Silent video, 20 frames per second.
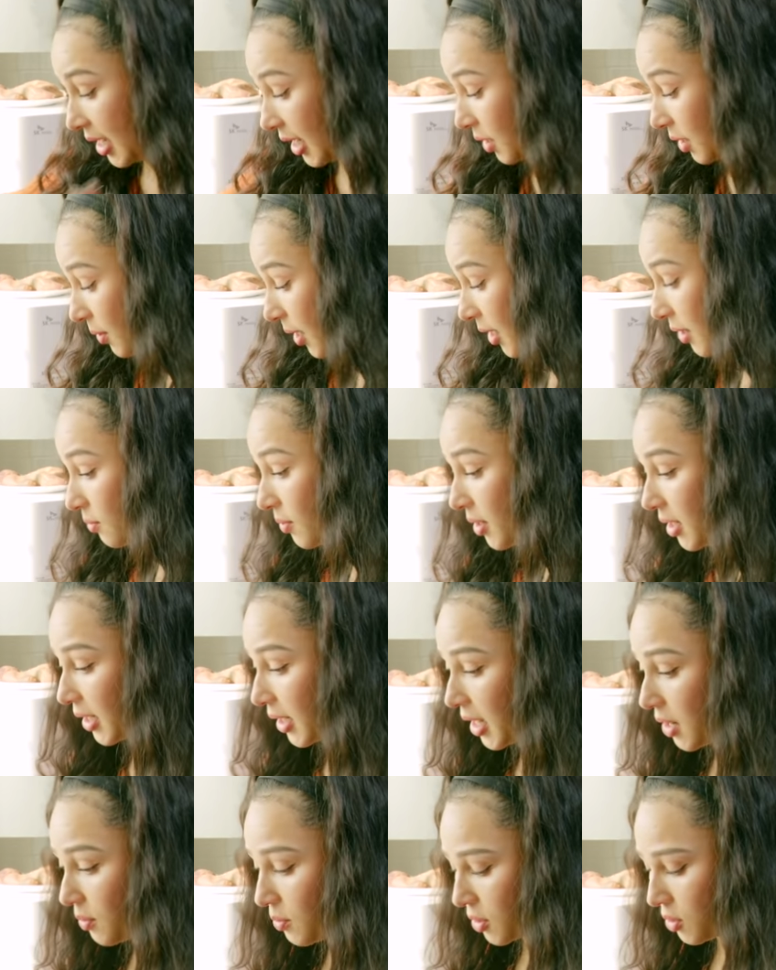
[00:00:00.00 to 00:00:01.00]
Anyway, right
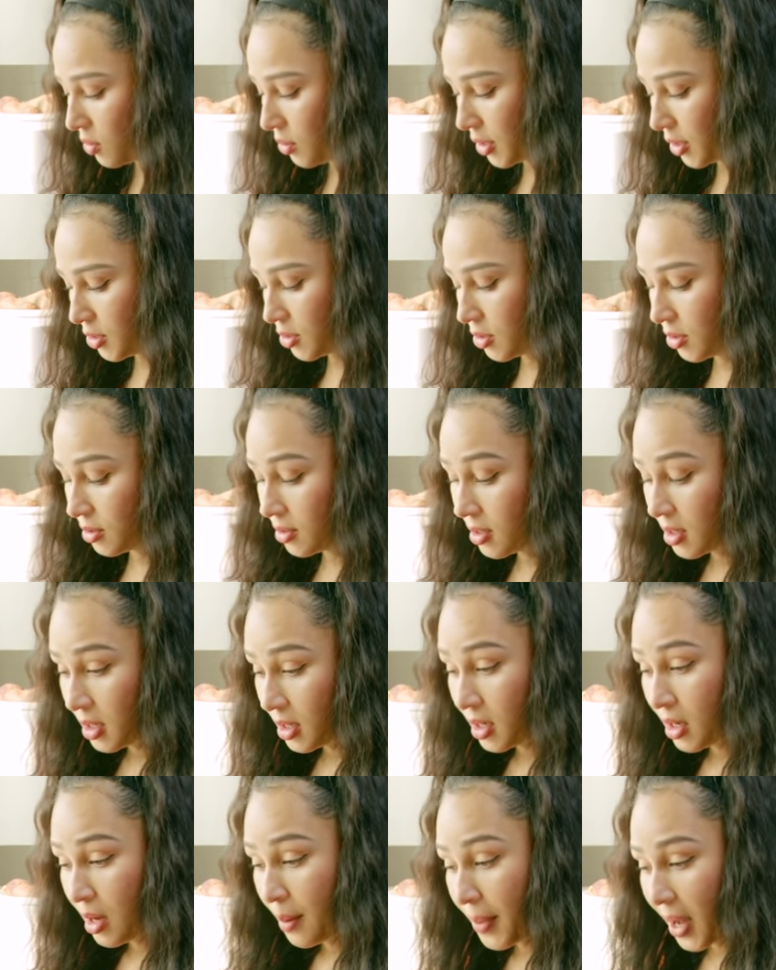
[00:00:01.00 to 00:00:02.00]
now we're going to
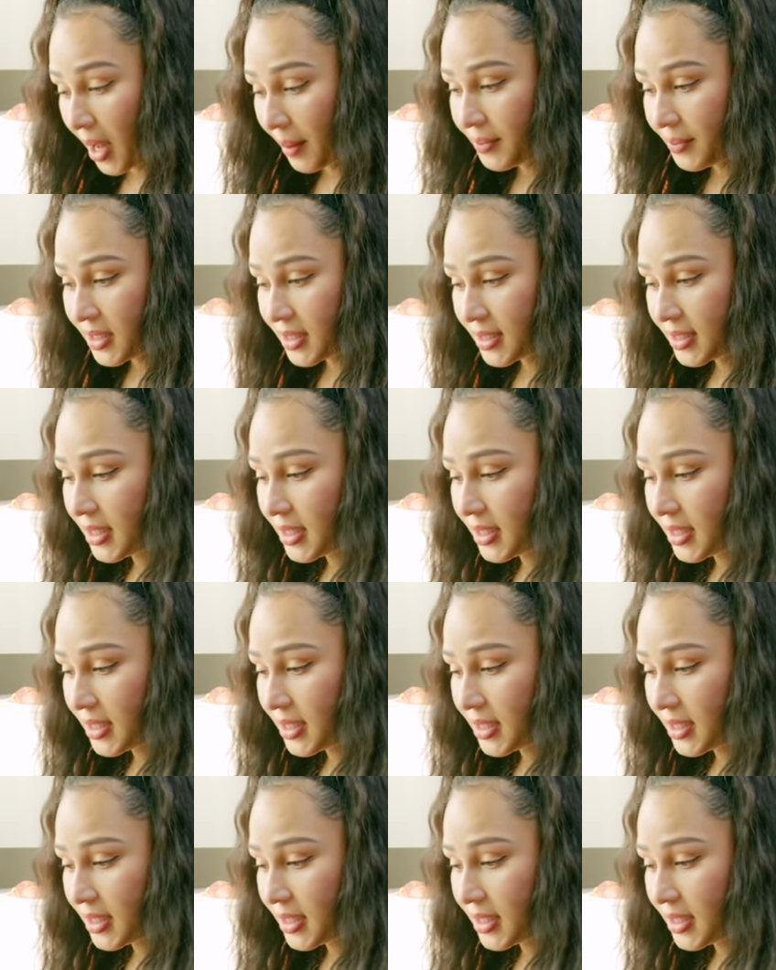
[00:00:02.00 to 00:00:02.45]
pop this